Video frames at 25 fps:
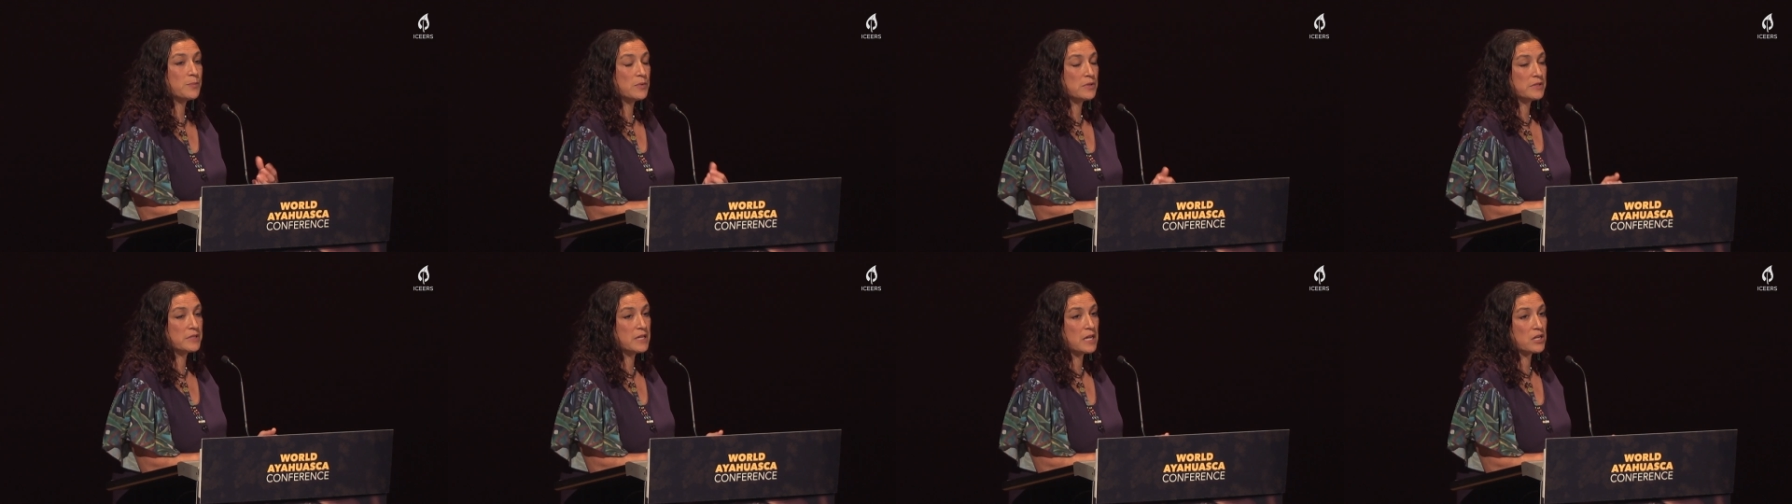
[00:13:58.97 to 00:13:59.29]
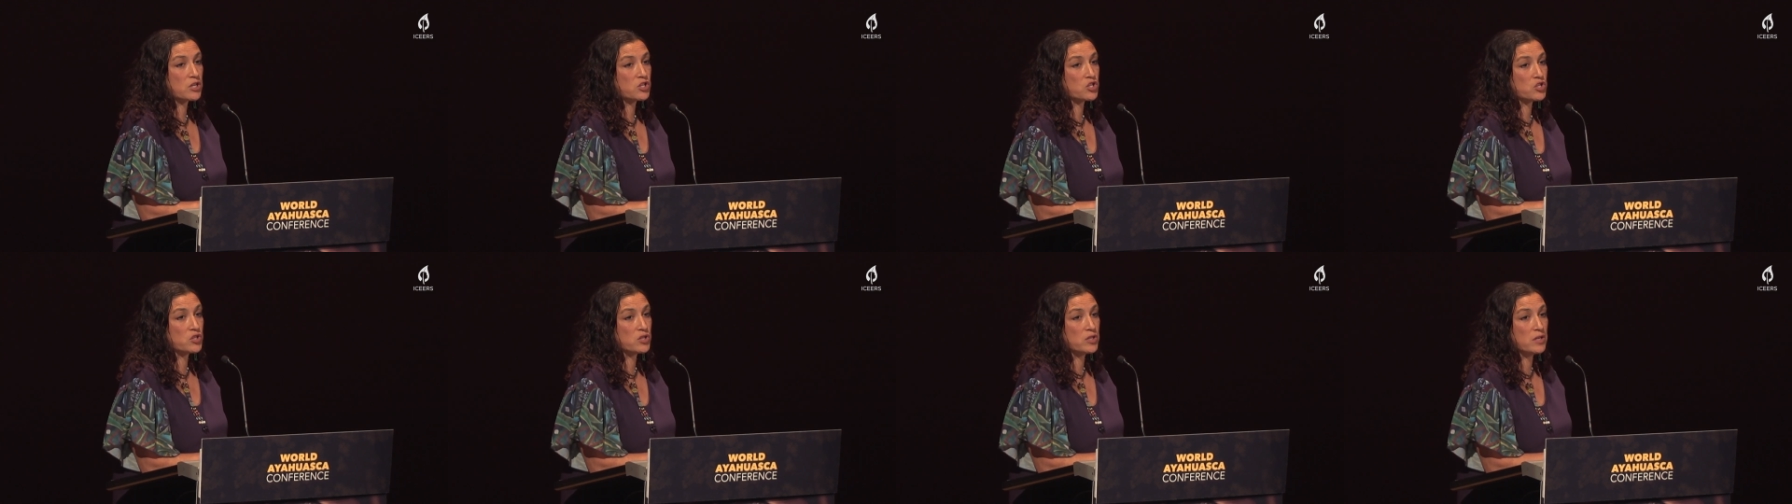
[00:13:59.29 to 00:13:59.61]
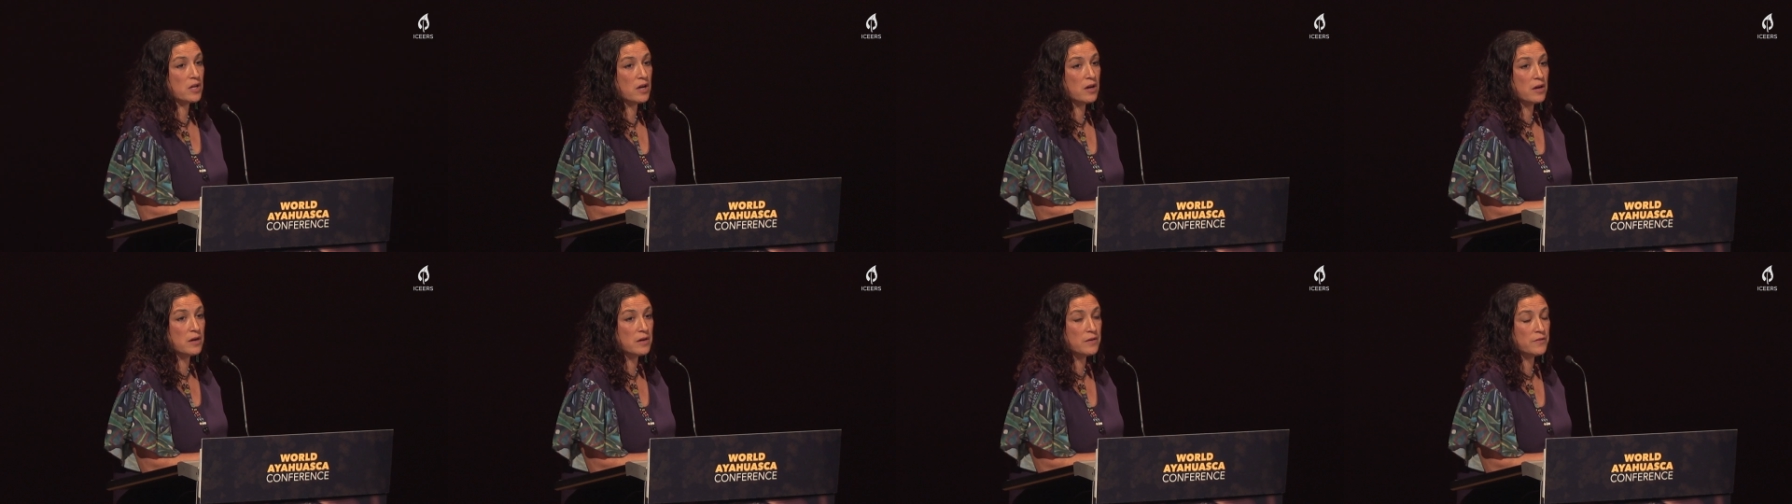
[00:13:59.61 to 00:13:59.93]

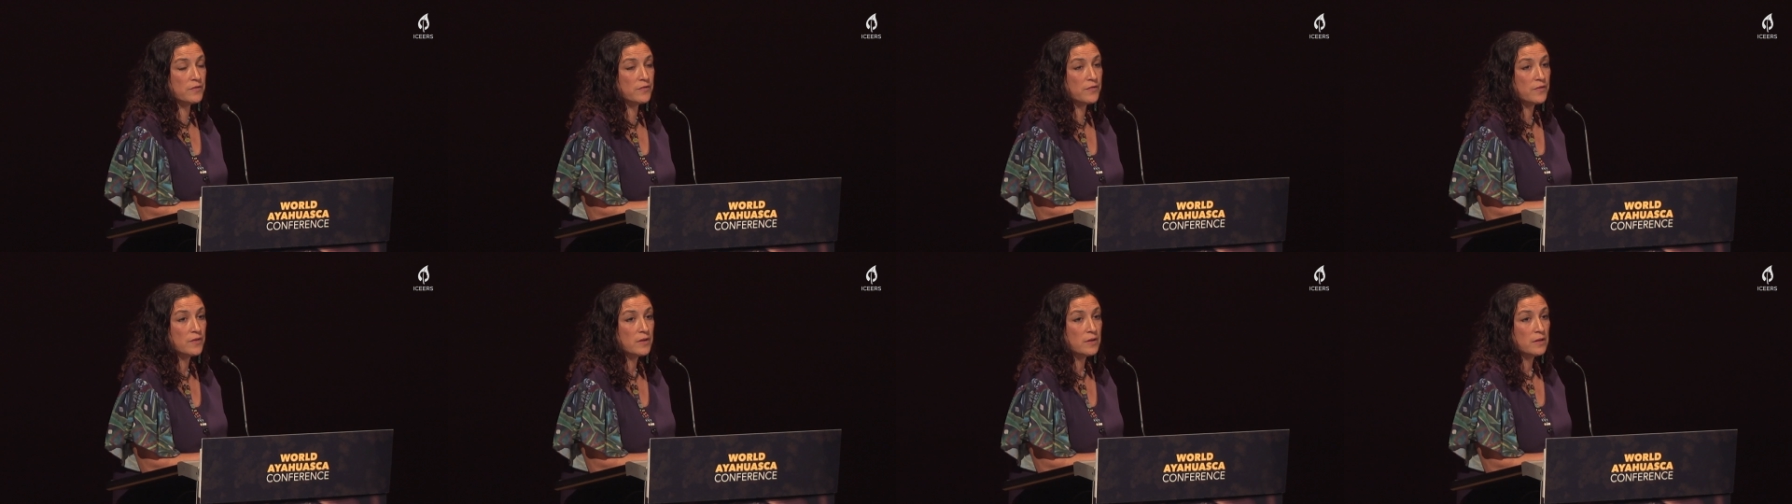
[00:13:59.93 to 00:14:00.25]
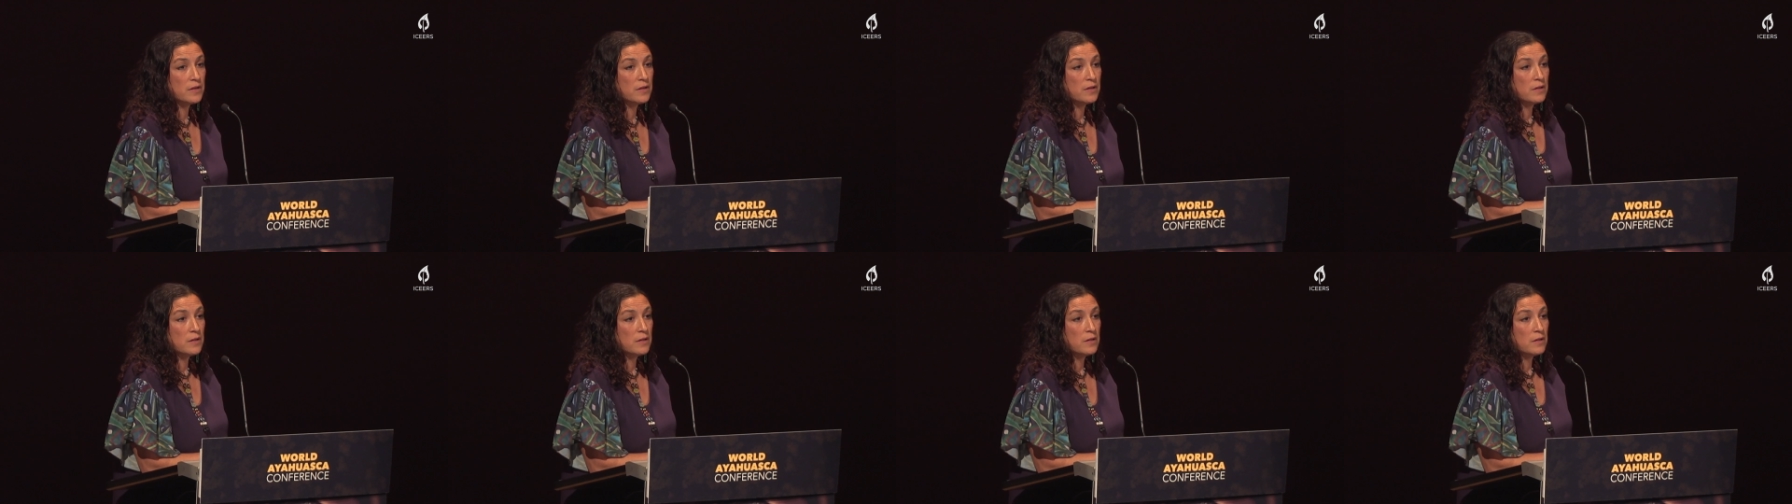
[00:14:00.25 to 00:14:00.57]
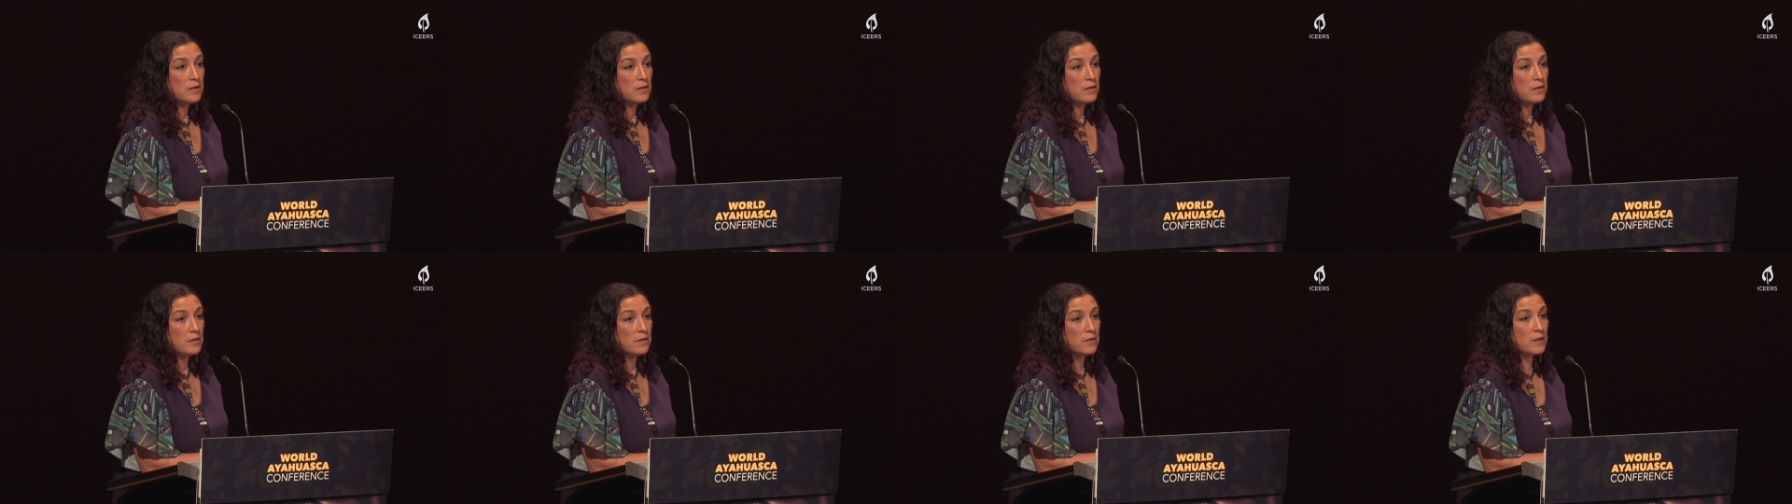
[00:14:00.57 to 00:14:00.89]
protection of
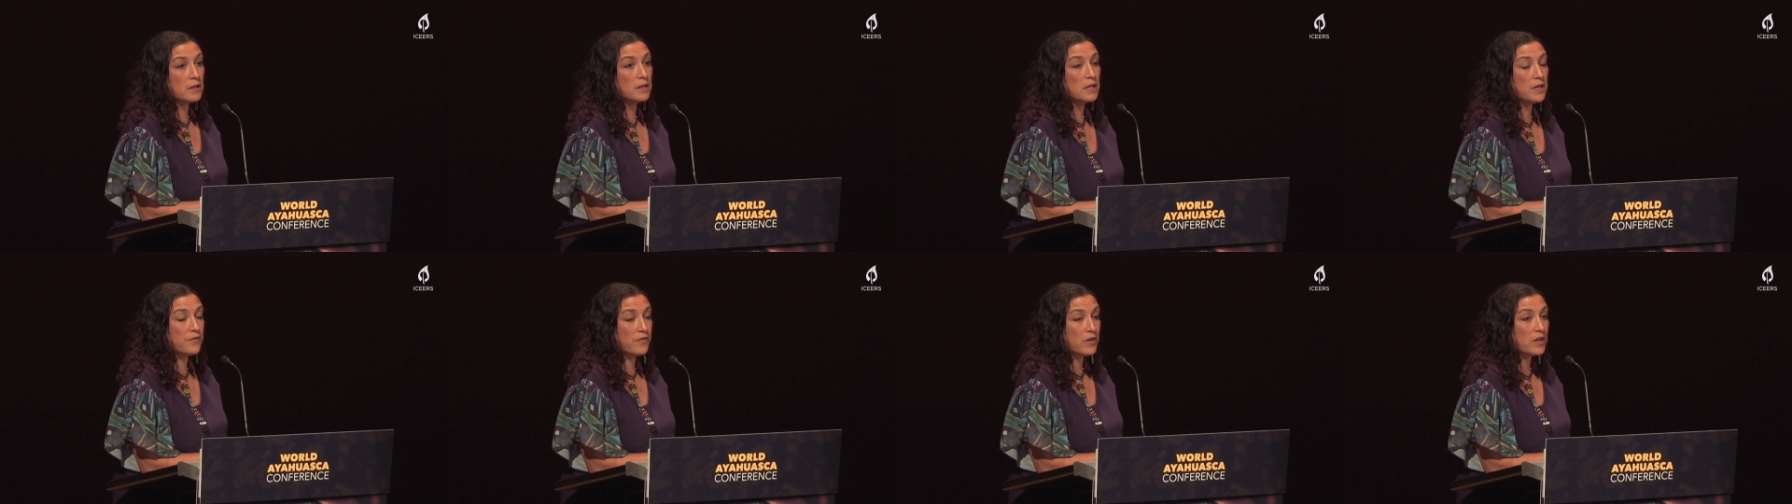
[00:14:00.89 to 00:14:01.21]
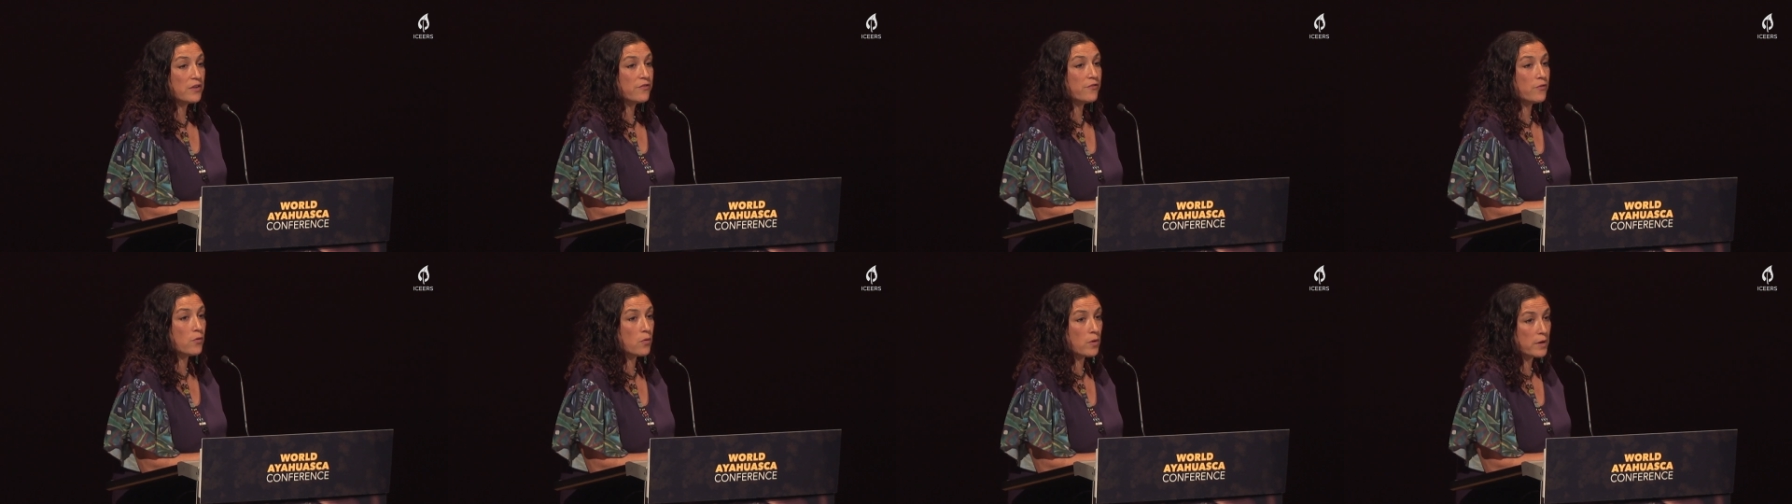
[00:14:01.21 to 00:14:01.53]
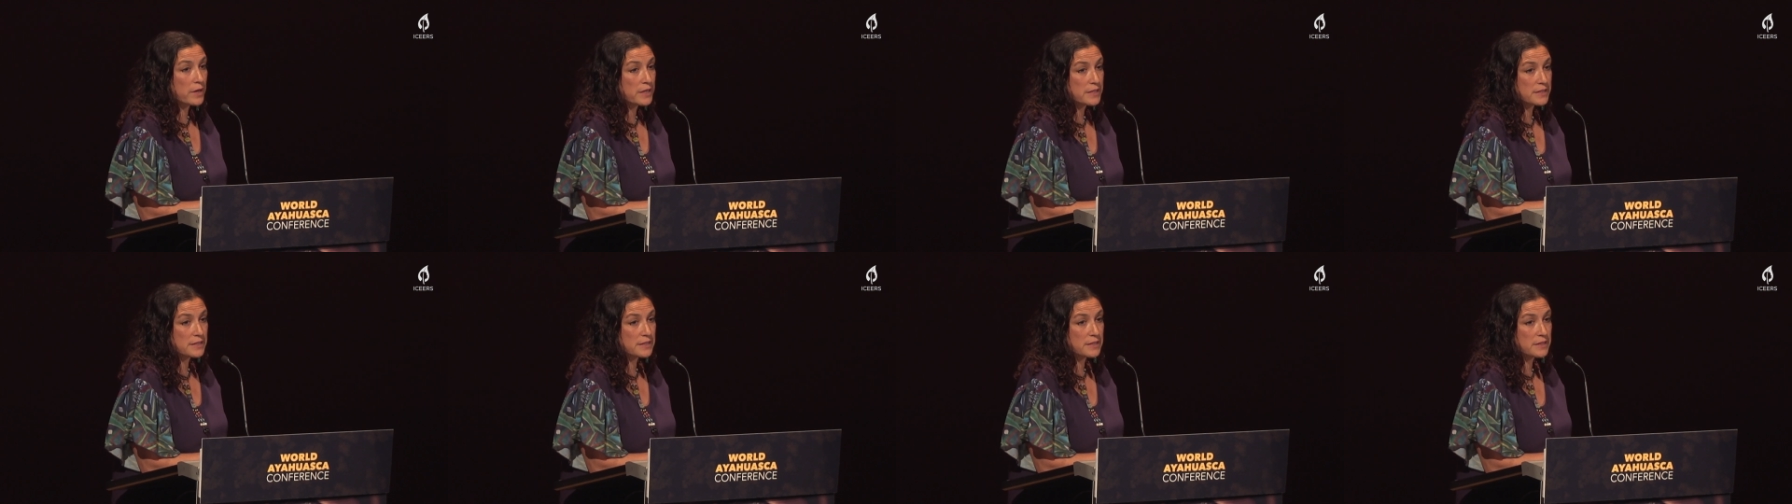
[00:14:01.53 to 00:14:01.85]
the living
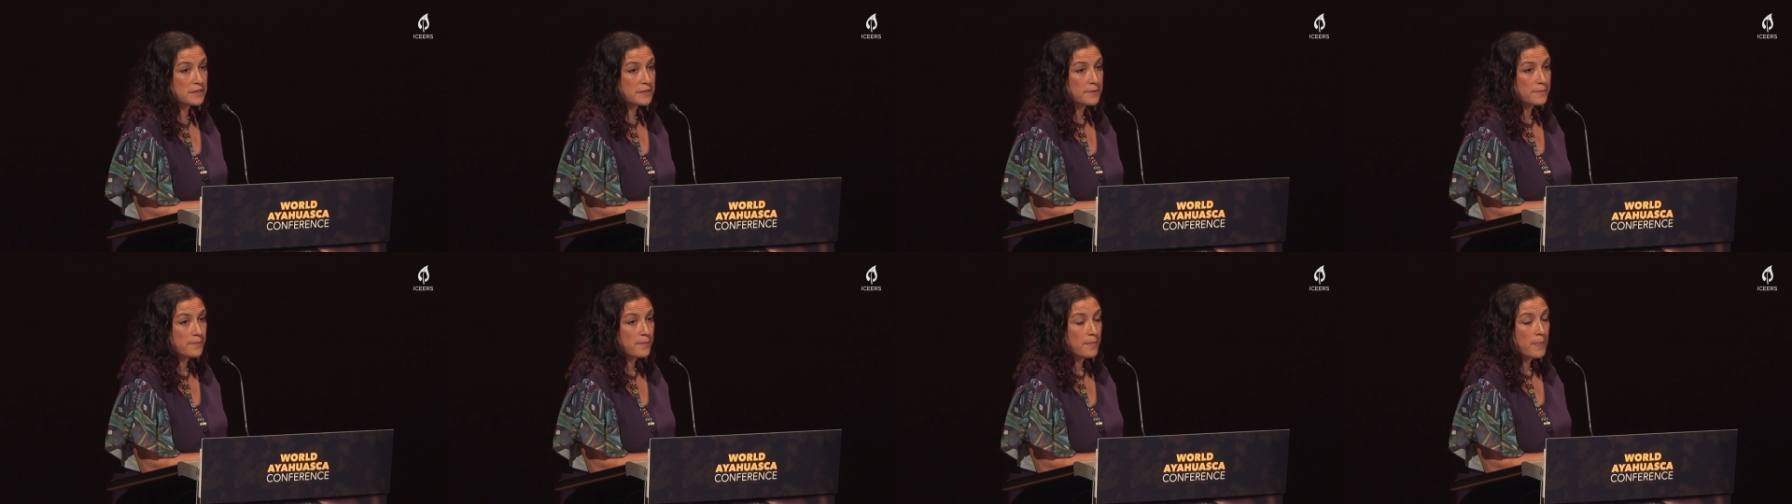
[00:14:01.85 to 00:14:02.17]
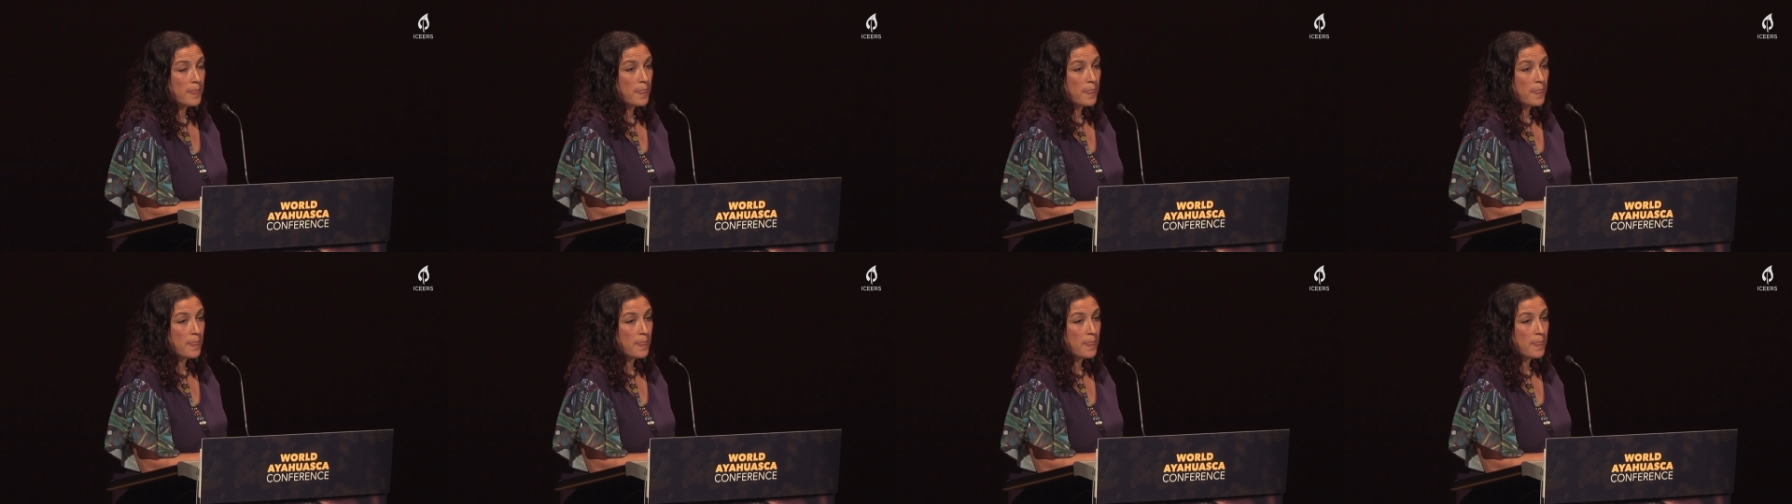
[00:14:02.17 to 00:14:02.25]
forest,